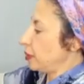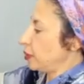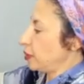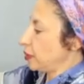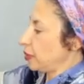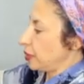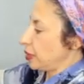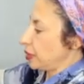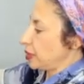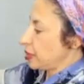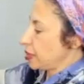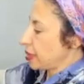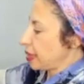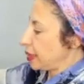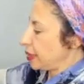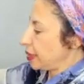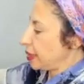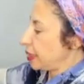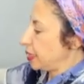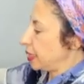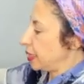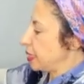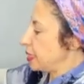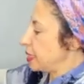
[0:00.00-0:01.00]
you know, this
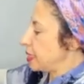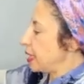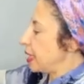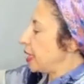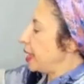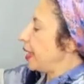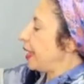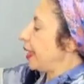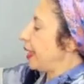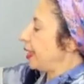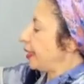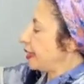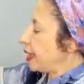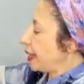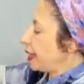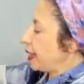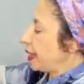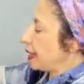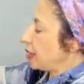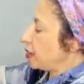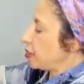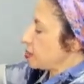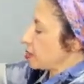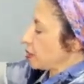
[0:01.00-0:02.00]
kind of cut. And then
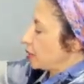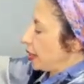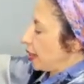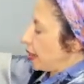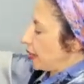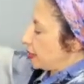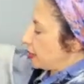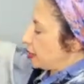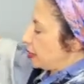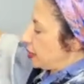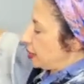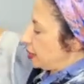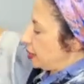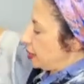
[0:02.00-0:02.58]
I also had